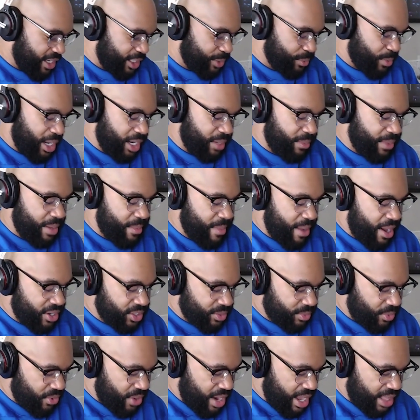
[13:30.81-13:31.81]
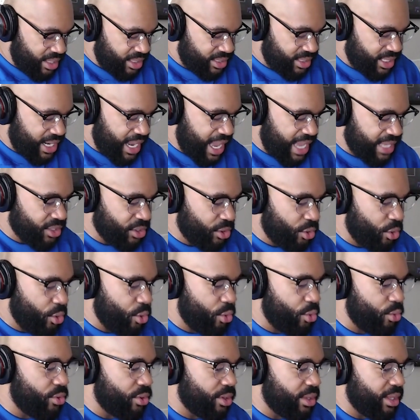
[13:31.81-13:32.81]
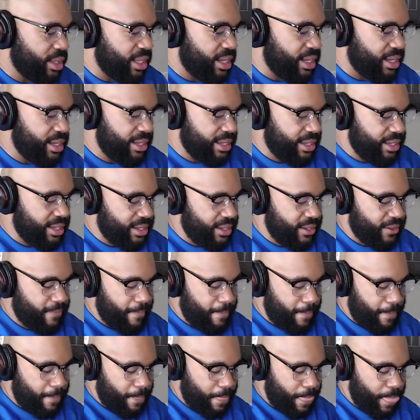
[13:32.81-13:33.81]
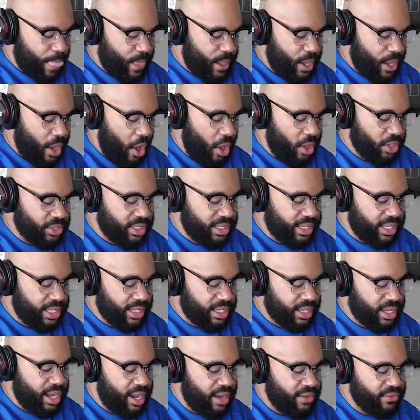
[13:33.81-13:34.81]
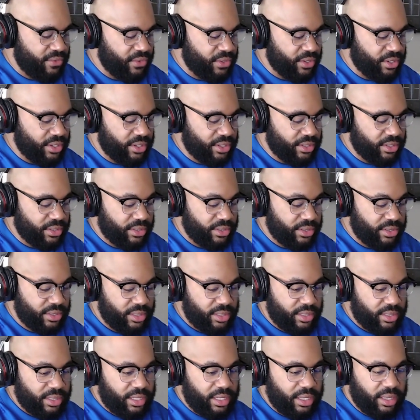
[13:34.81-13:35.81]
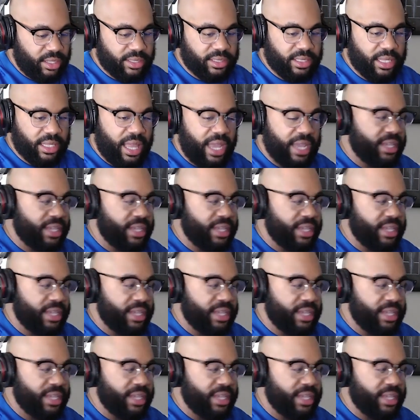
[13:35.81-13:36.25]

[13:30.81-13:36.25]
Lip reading: Spider-Man Miles Morales. And it has a cool alternate cover, it looks like